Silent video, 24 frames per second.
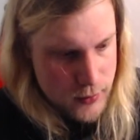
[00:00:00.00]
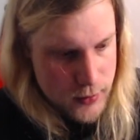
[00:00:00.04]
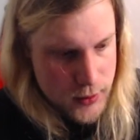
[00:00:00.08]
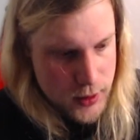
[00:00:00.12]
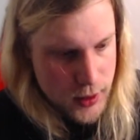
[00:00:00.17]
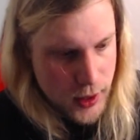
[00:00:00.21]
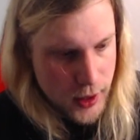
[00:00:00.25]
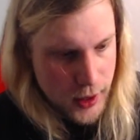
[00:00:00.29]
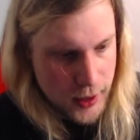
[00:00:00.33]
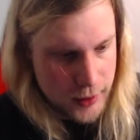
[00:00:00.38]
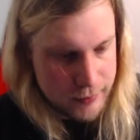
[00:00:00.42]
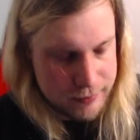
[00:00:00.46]

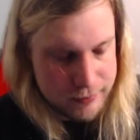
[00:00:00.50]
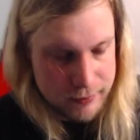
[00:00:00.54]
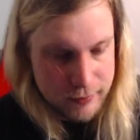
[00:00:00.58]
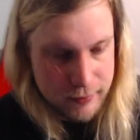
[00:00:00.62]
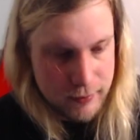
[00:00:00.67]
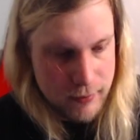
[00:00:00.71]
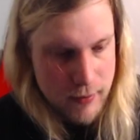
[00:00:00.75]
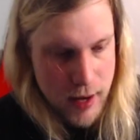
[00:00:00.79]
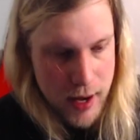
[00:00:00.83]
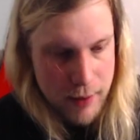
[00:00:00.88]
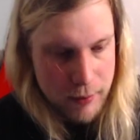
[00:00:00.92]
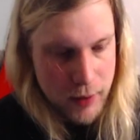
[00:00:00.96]
um,
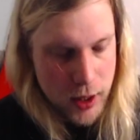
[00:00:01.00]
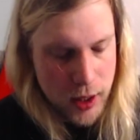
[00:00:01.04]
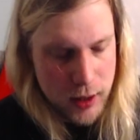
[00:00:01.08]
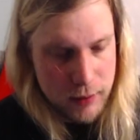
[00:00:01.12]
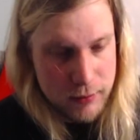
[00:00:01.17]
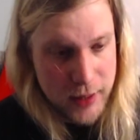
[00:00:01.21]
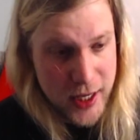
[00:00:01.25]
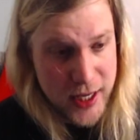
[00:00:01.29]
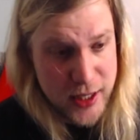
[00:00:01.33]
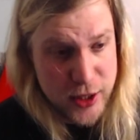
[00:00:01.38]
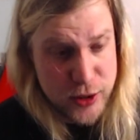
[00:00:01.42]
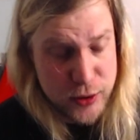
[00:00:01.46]
my mom
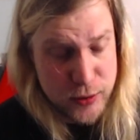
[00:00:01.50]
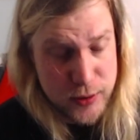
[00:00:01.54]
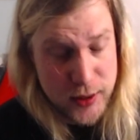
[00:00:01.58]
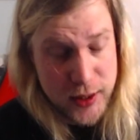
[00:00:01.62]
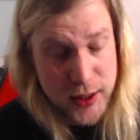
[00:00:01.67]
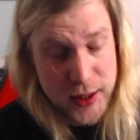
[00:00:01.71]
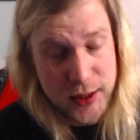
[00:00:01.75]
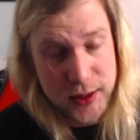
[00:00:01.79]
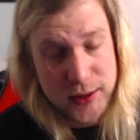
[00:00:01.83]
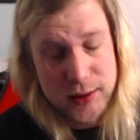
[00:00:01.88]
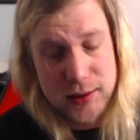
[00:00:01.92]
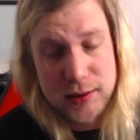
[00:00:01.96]
had to
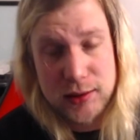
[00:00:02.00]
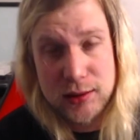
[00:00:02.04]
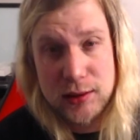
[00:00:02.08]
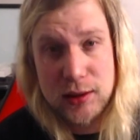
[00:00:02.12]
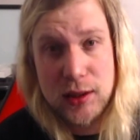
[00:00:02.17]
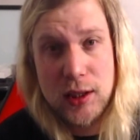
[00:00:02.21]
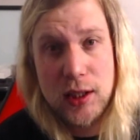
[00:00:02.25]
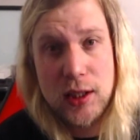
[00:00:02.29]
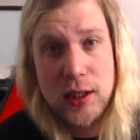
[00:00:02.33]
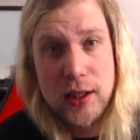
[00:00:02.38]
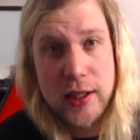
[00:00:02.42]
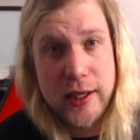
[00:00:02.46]
uh
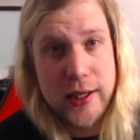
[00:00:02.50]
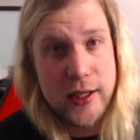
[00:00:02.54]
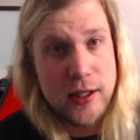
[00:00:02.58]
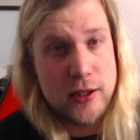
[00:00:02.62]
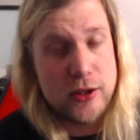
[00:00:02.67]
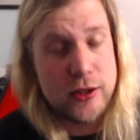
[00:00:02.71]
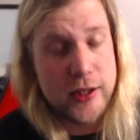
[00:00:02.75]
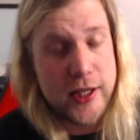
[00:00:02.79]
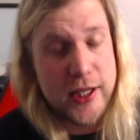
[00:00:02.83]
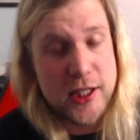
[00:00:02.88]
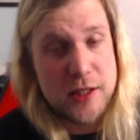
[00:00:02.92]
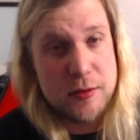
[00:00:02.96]
get
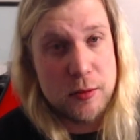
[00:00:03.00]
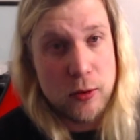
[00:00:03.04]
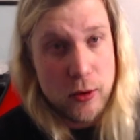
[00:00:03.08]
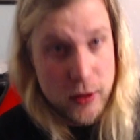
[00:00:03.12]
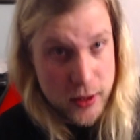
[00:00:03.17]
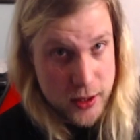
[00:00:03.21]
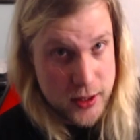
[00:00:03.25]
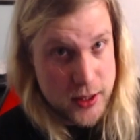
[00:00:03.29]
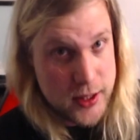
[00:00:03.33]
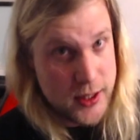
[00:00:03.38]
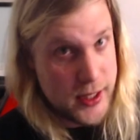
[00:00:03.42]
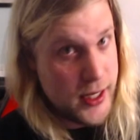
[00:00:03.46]

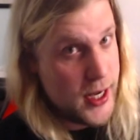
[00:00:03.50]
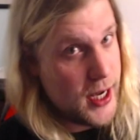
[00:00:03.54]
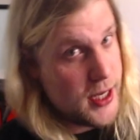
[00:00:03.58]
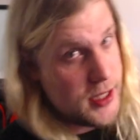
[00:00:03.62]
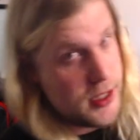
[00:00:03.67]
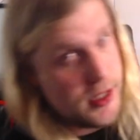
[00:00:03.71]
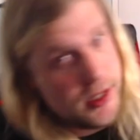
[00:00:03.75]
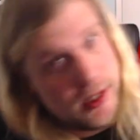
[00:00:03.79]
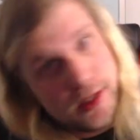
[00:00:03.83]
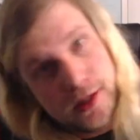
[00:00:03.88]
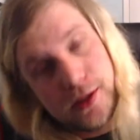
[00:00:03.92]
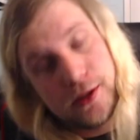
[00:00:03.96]
transported to the
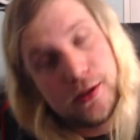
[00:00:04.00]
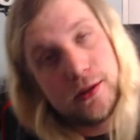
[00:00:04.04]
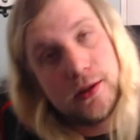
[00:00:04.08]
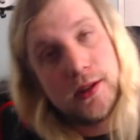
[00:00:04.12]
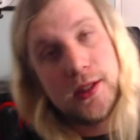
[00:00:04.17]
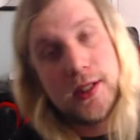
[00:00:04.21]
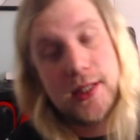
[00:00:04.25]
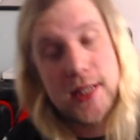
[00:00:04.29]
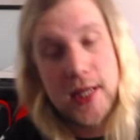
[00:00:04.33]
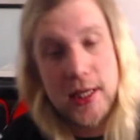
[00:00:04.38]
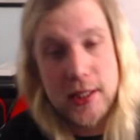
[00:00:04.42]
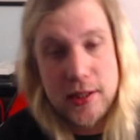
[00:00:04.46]
ICU,
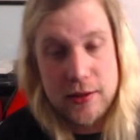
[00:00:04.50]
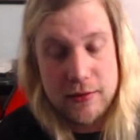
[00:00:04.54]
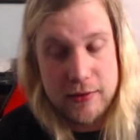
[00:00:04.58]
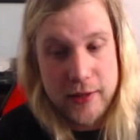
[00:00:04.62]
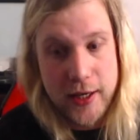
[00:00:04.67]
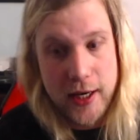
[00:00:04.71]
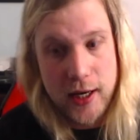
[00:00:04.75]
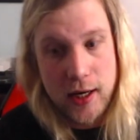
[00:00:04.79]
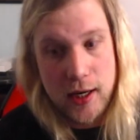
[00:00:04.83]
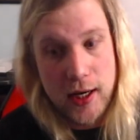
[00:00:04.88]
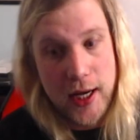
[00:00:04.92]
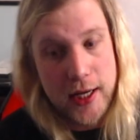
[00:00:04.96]
intensive
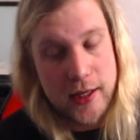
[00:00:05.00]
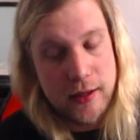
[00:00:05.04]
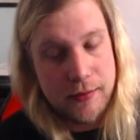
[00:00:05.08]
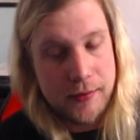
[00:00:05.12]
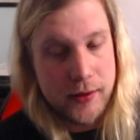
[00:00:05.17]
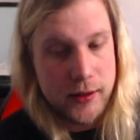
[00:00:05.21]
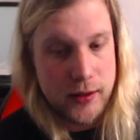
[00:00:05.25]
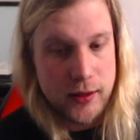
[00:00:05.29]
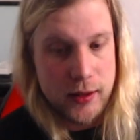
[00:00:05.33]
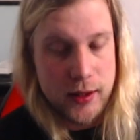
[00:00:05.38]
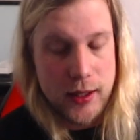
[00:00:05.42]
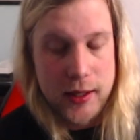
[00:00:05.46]
care, had to
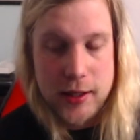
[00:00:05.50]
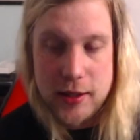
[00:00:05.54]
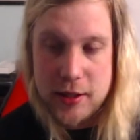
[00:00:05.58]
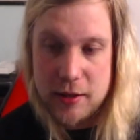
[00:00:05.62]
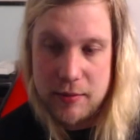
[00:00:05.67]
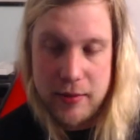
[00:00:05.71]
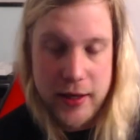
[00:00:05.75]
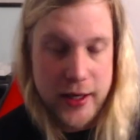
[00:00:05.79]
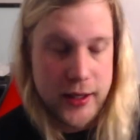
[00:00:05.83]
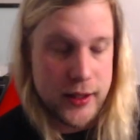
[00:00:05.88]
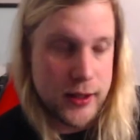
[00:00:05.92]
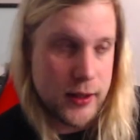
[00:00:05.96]
be
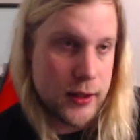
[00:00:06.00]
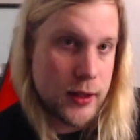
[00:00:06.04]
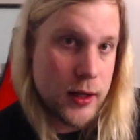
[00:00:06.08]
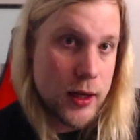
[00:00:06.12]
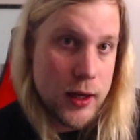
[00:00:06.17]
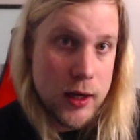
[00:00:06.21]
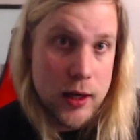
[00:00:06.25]
intubated,